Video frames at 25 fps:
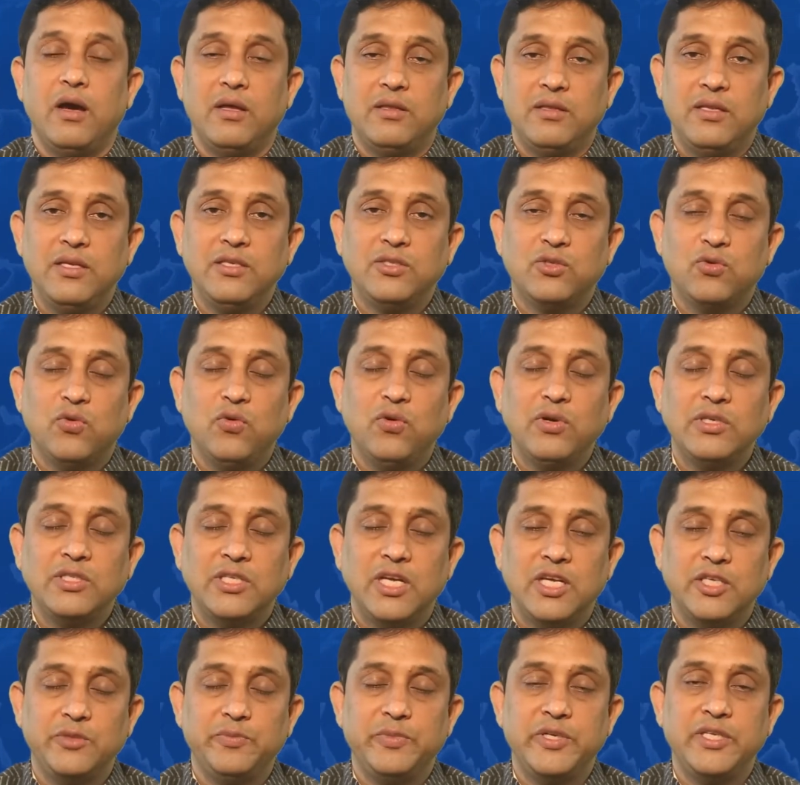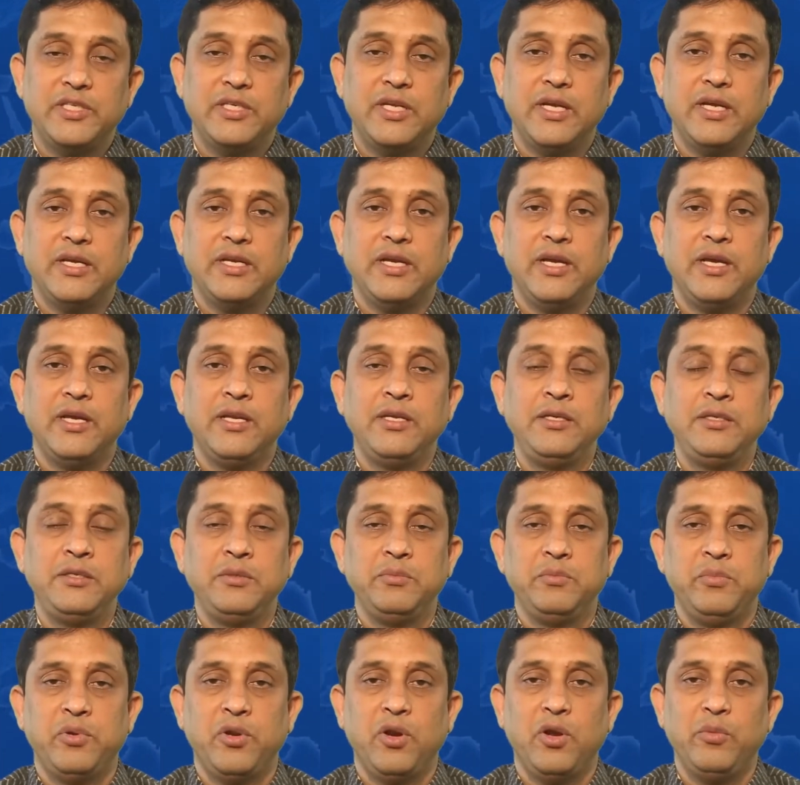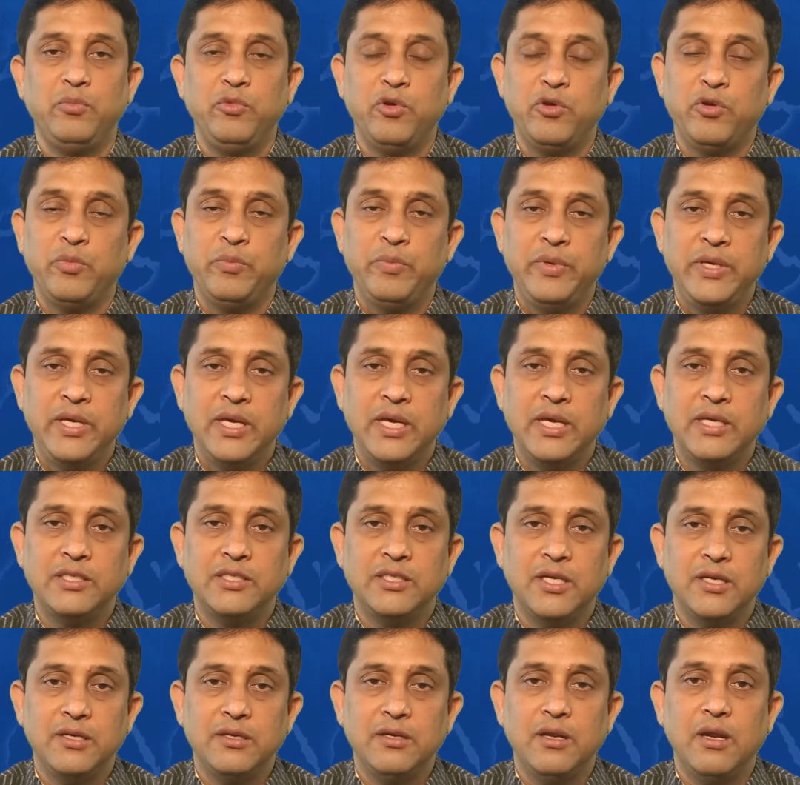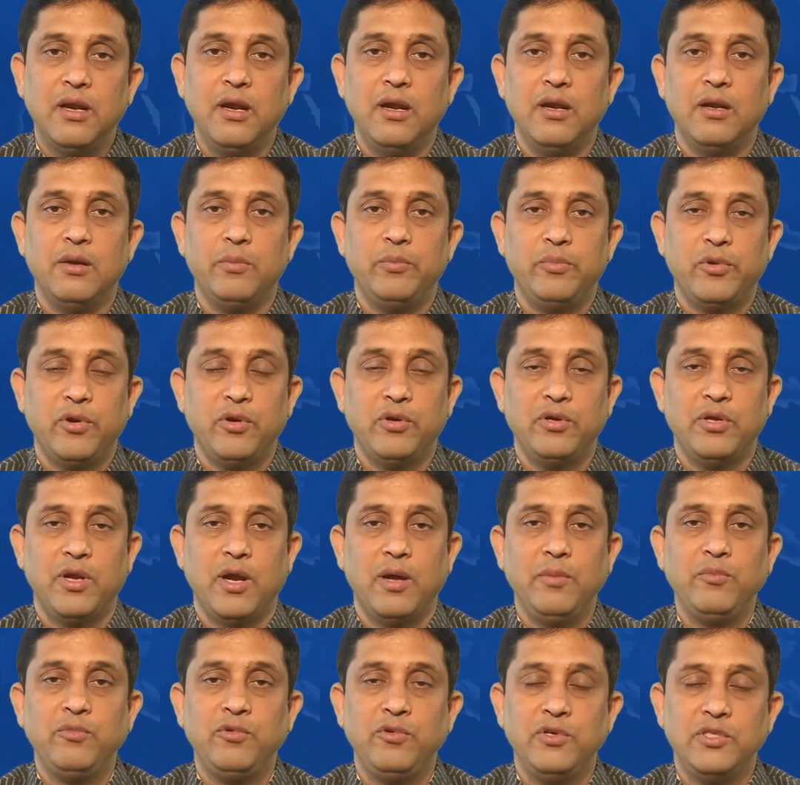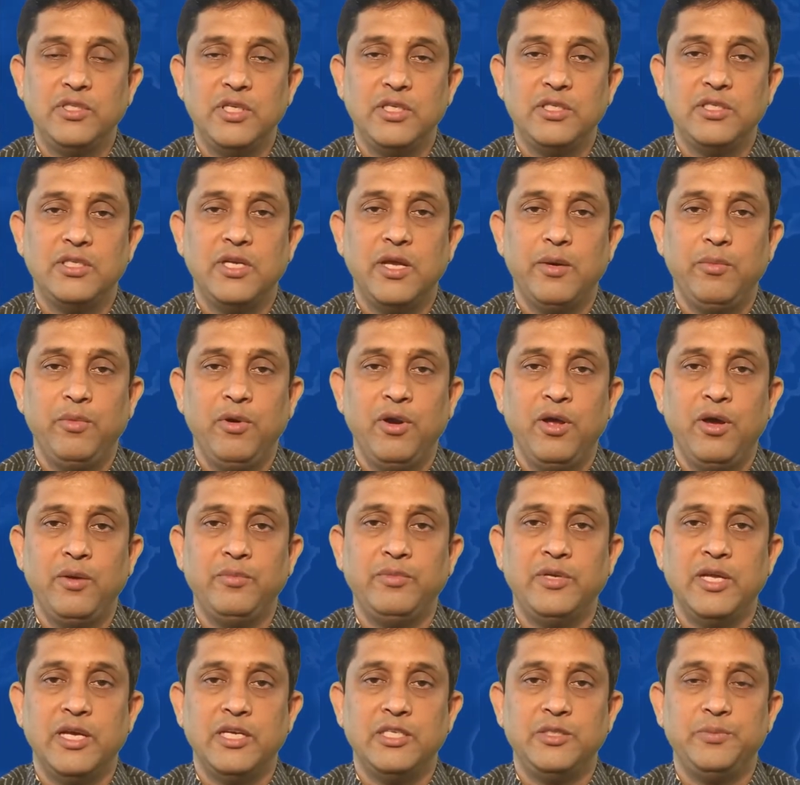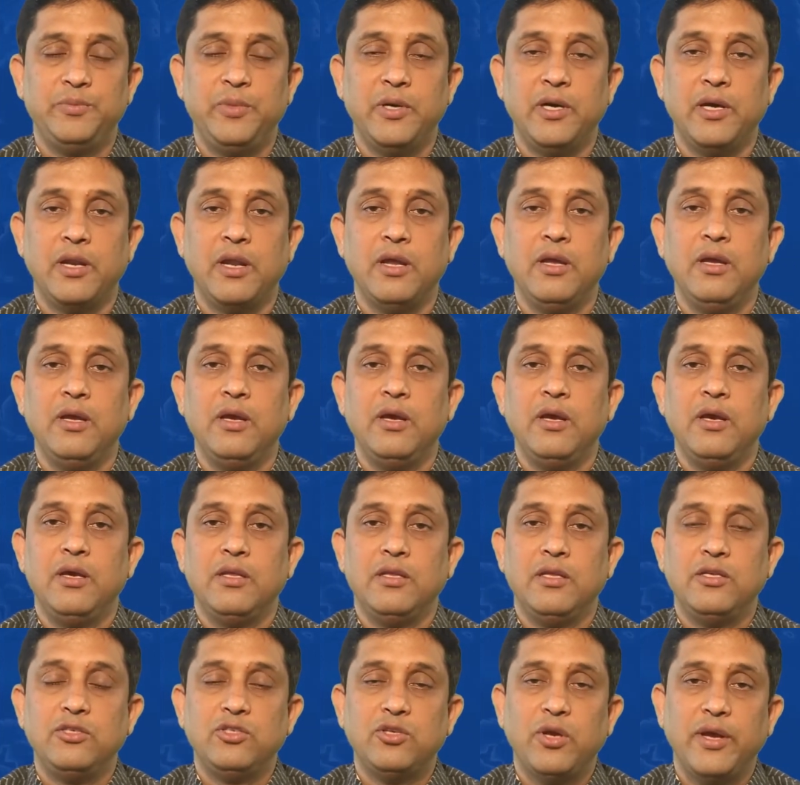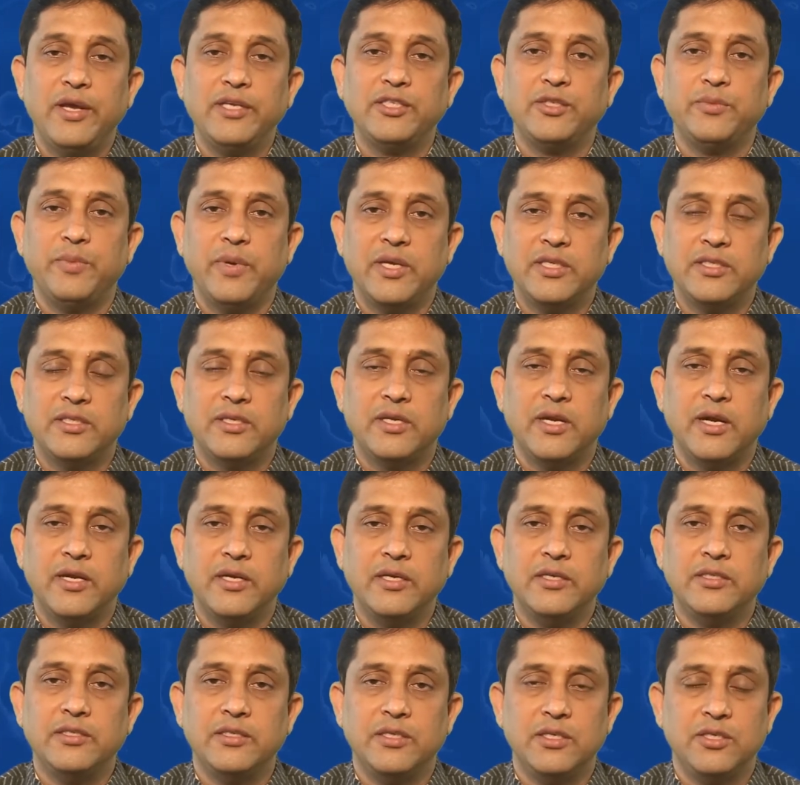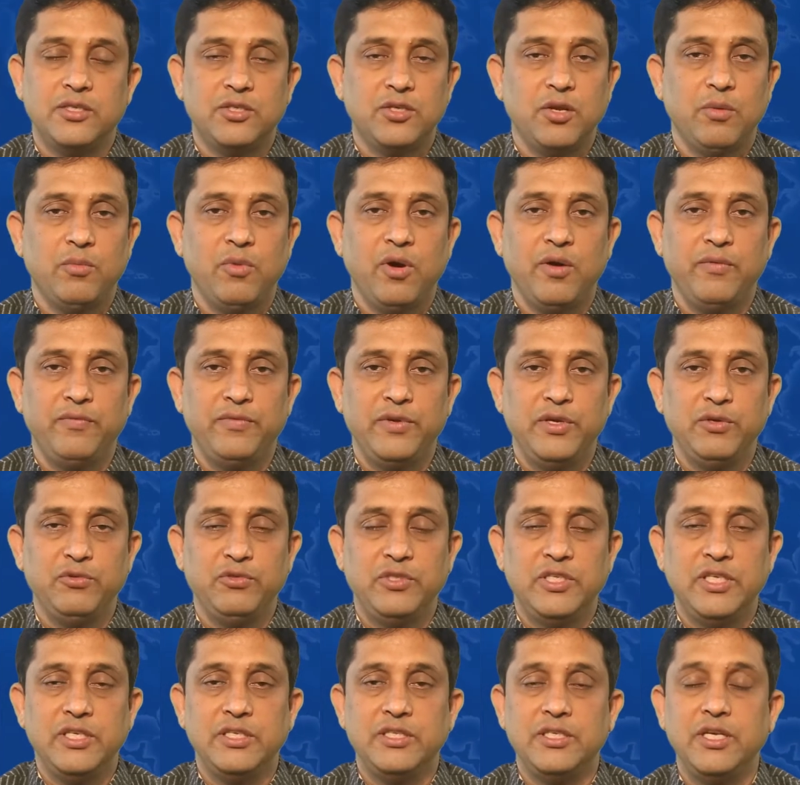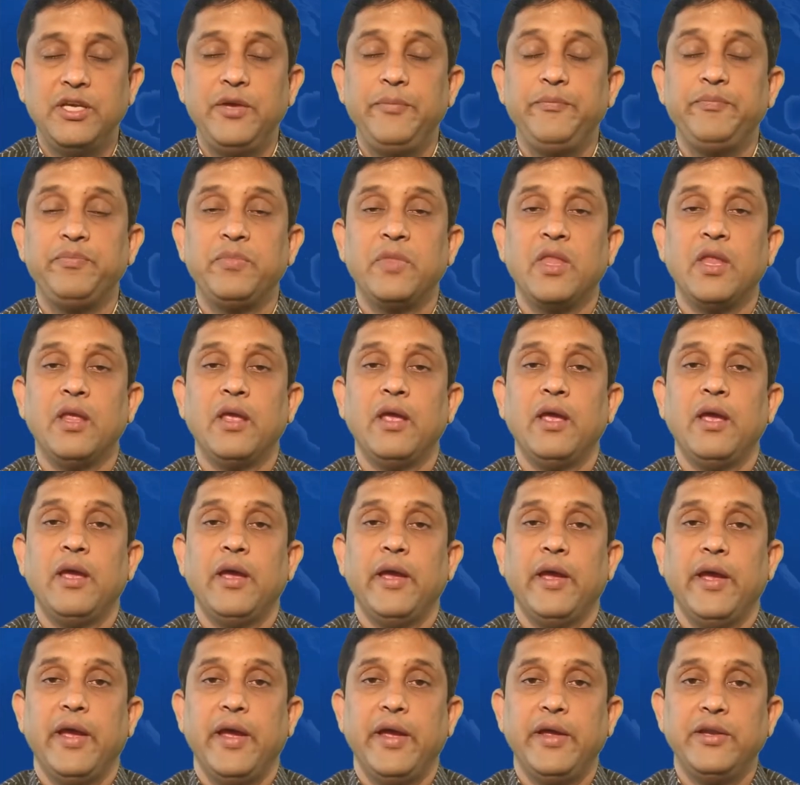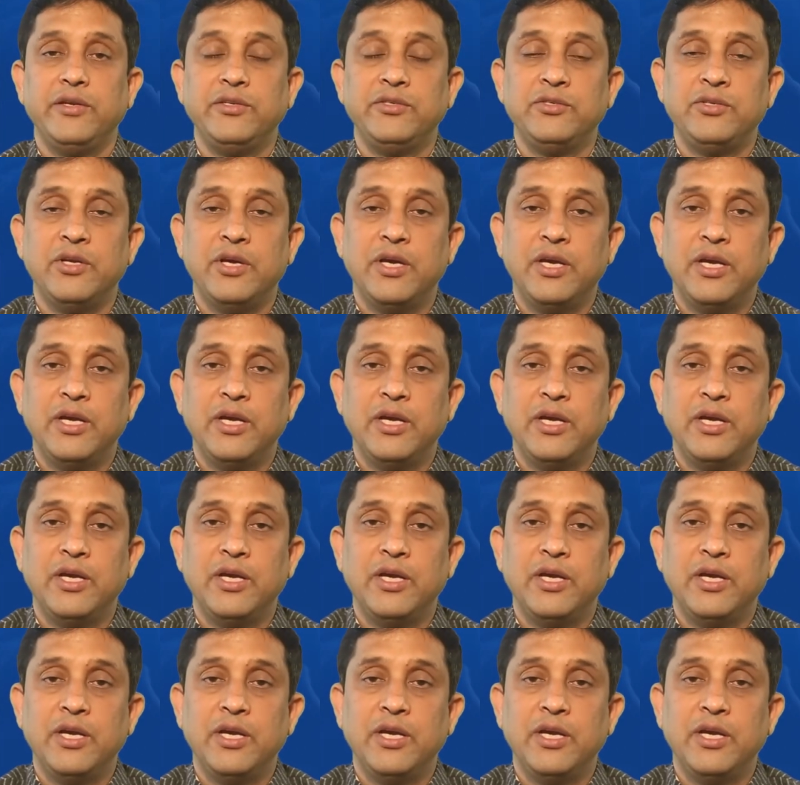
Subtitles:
This course has been taken from your BA General program, which is developed as per the choice based credit system of UGC, and